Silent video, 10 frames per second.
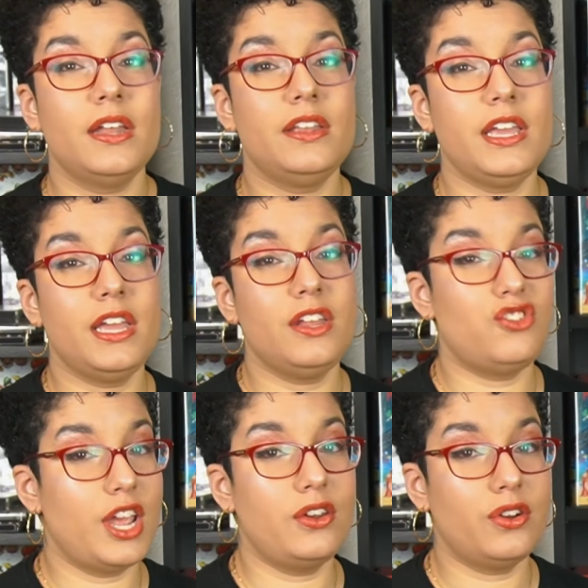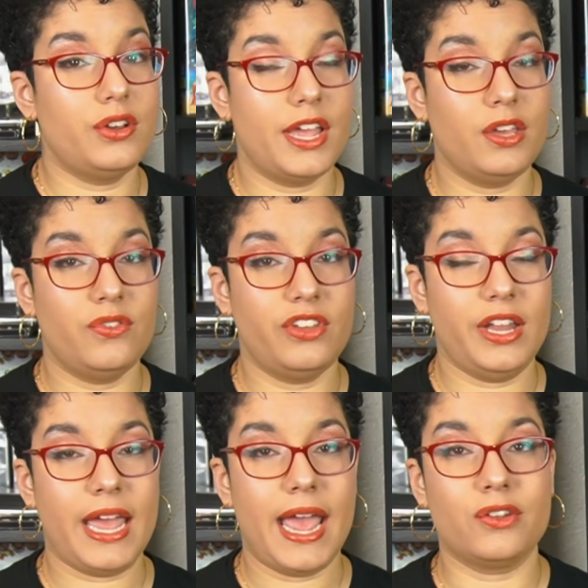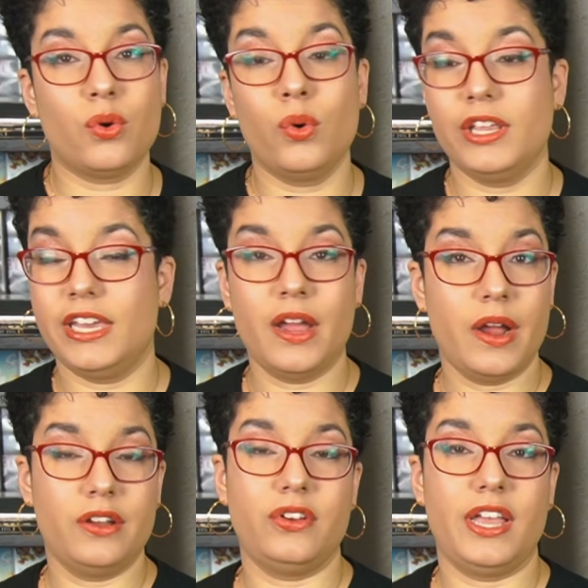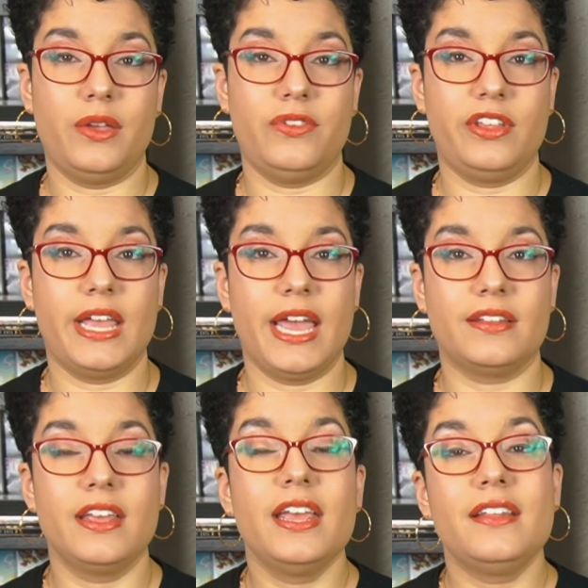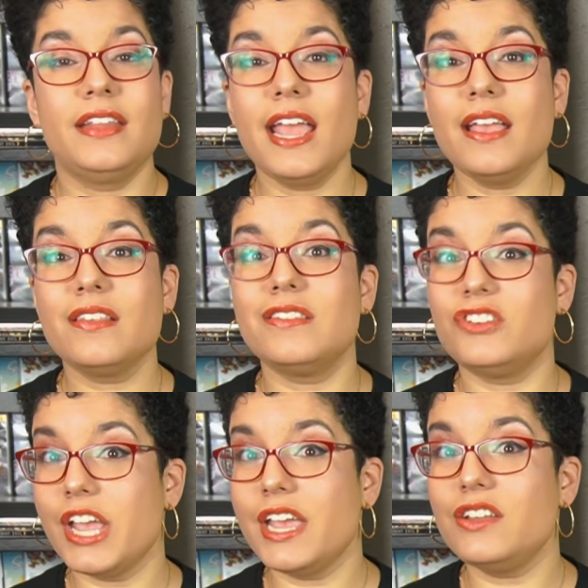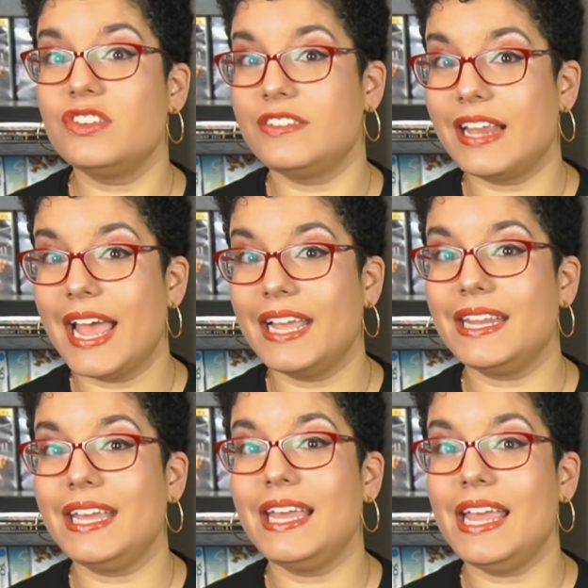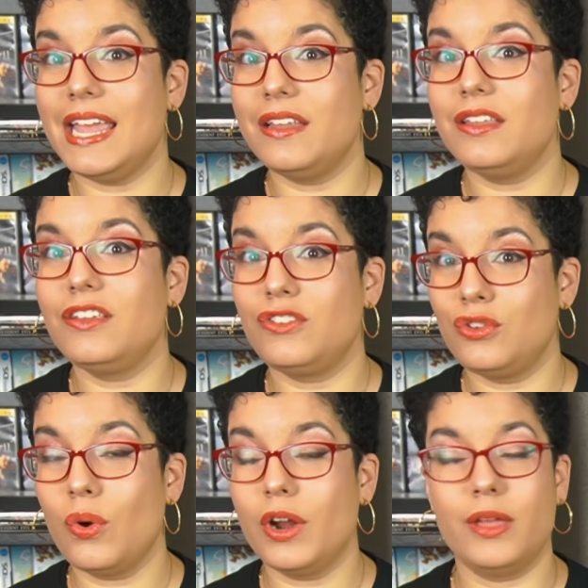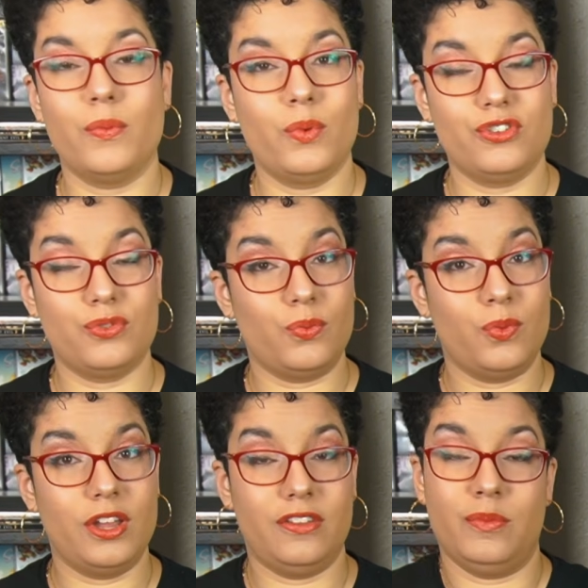the gender that you select or the character that you select, things change slightly in the story, which was